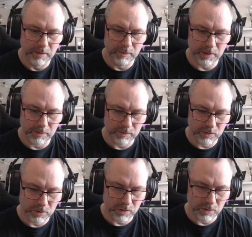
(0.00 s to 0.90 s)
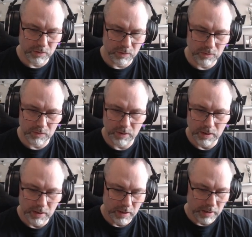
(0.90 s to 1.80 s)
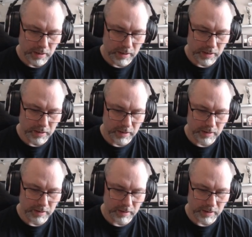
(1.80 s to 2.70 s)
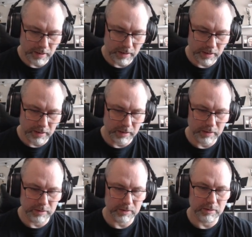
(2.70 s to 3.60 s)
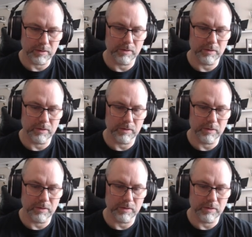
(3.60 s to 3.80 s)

we don't do, uh, and...